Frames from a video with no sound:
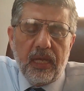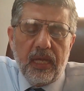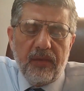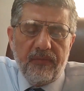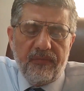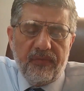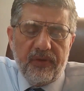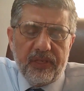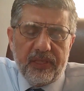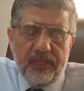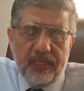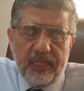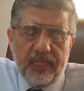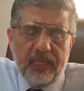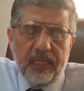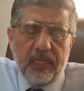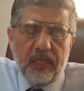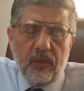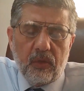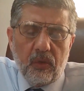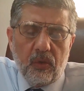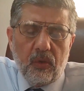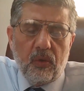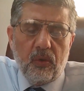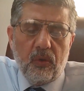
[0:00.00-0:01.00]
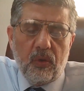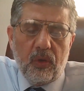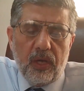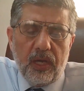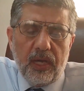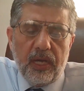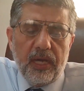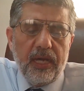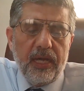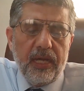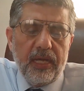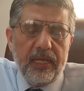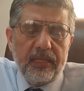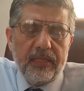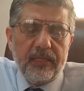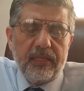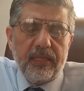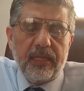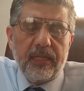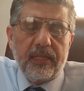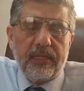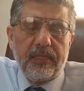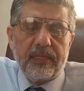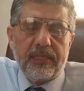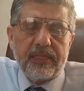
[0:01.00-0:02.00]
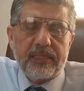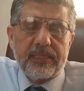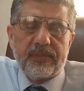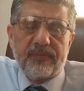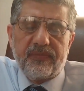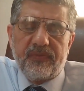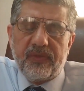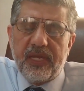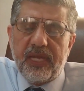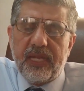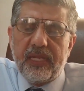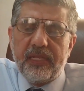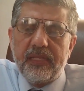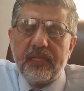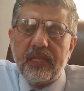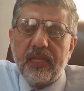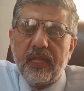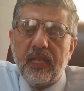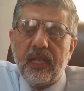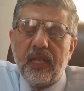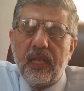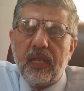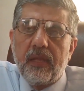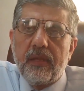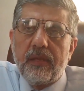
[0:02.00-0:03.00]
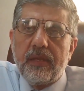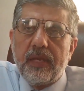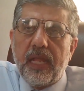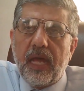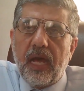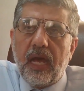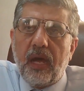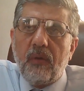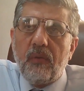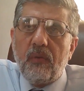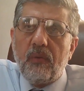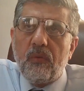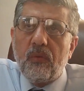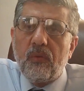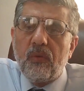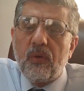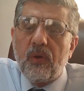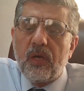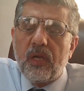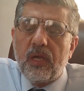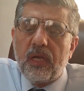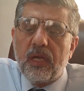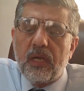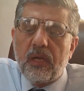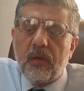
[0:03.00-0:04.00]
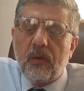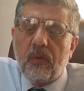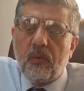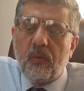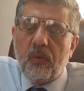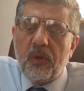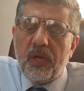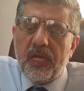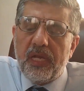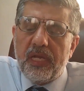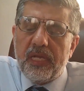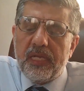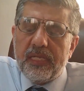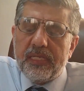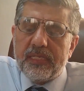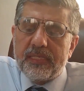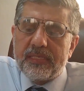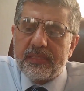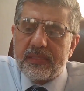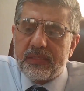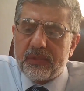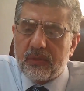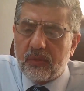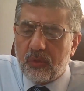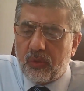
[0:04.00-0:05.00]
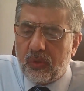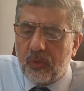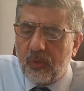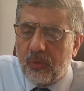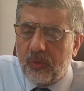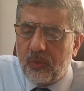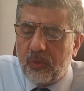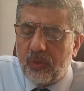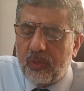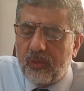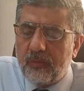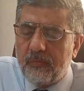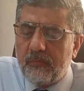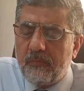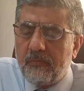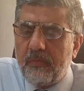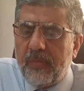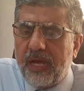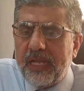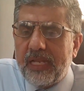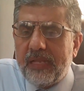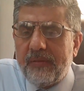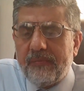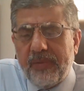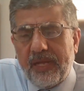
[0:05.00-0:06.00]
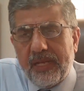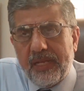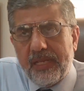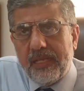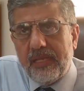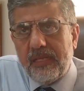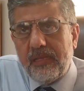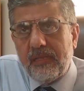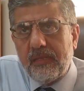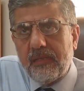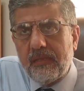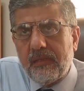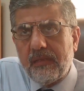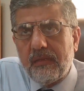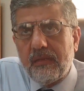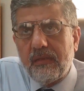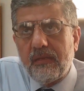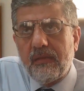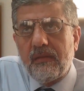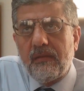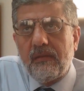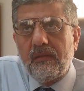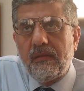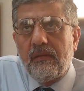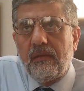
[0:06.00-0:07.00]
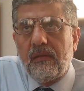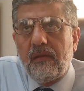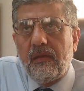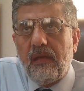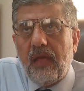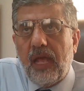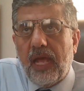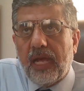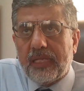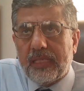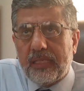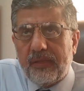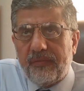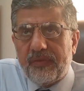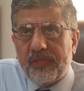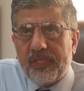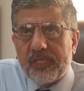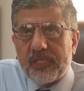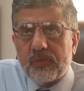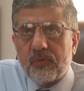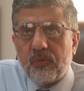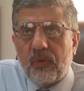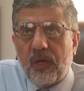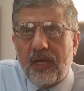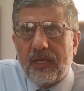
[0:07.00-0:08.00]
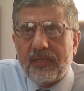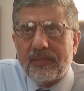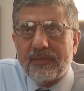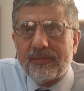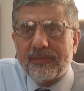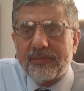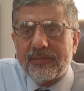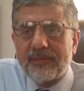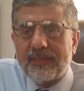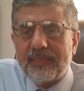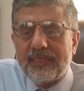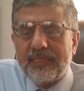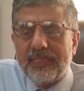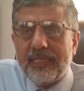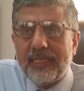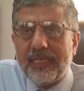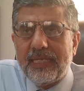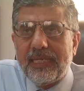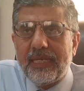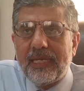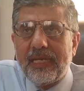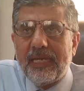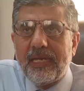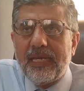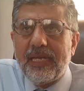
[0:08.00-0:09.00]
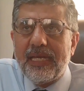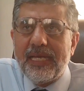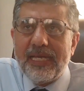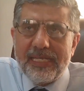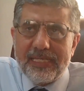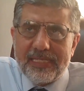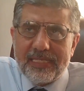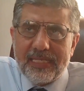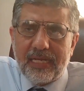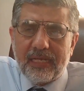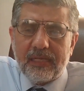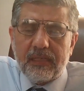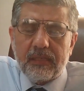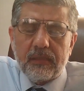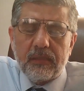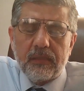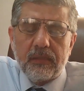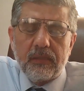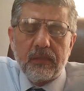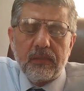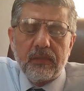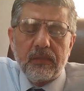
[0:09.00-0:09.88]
everything go ahead in this field. Now we saw many activities was easier